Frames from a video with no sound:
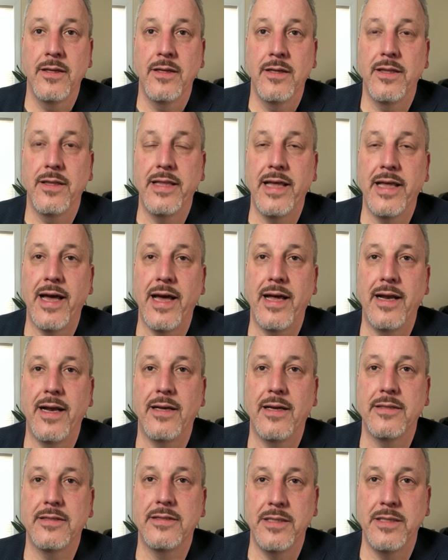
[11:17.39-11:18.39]
that
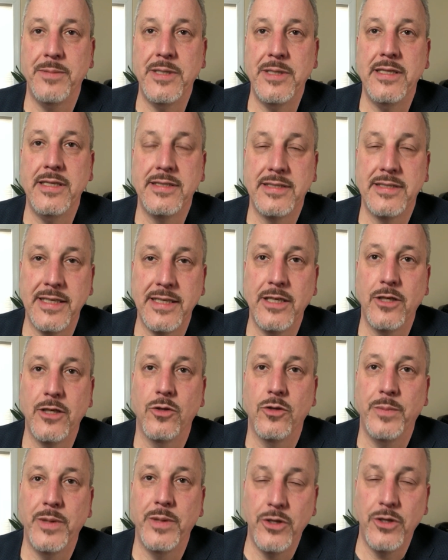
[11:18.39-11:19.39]
a CBDC could
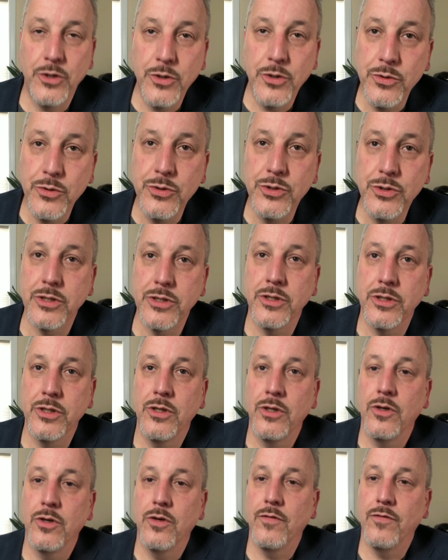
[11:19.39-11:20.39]
be used
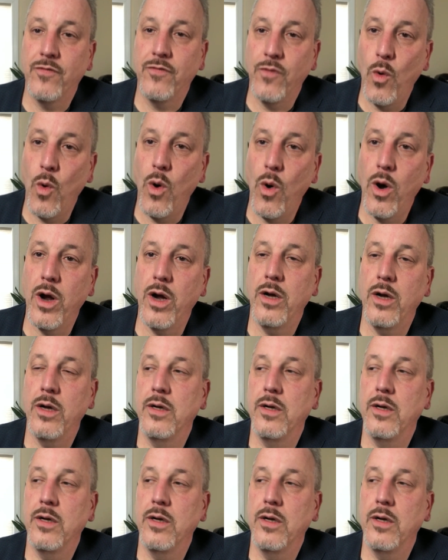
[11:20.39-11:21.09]
for